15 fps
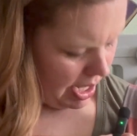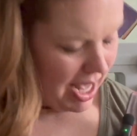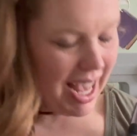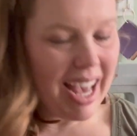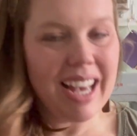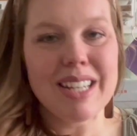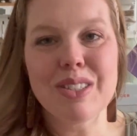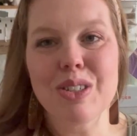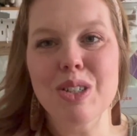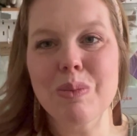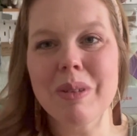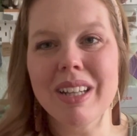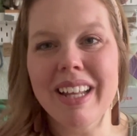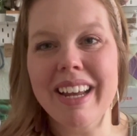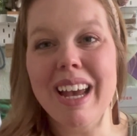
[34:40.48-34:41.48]
has just
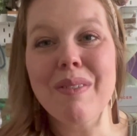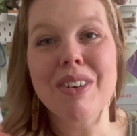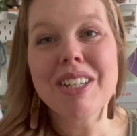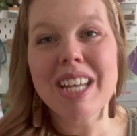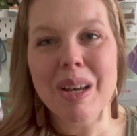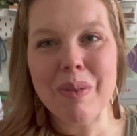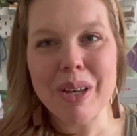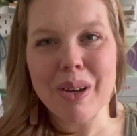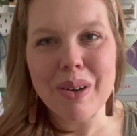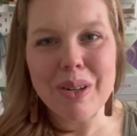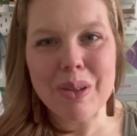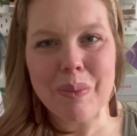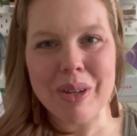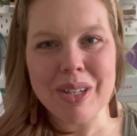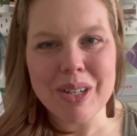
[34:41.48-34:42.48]
been like every day we go to the
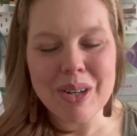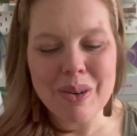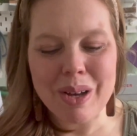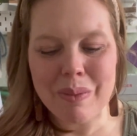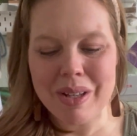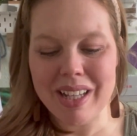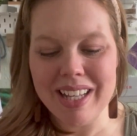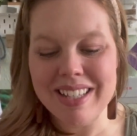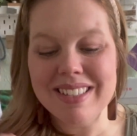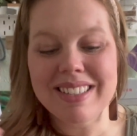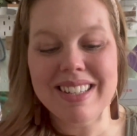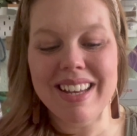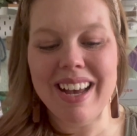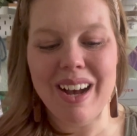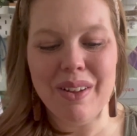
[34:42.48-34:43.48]
window, we like
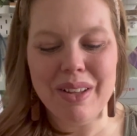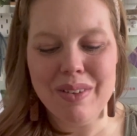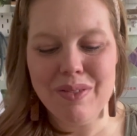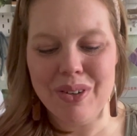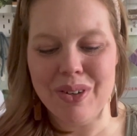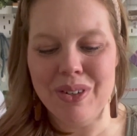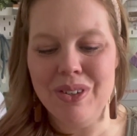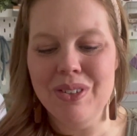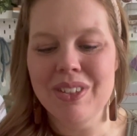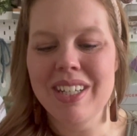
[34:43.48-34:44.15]
see how they've grown.